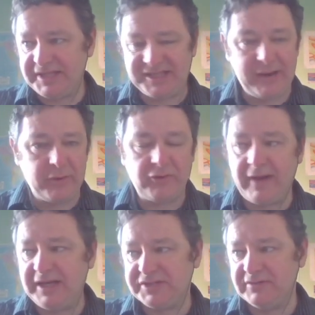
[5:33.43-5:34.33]
It's now a
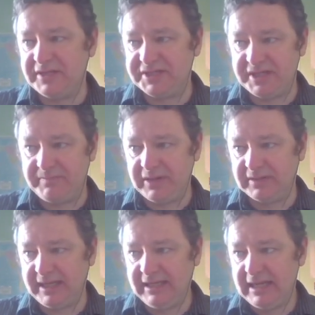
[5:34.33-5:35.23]
Grade 2 listed
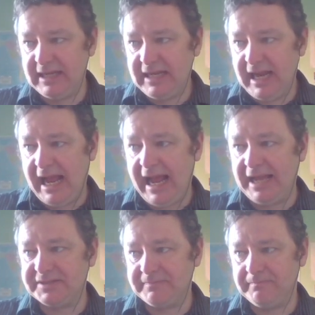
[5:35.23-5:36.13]
building, and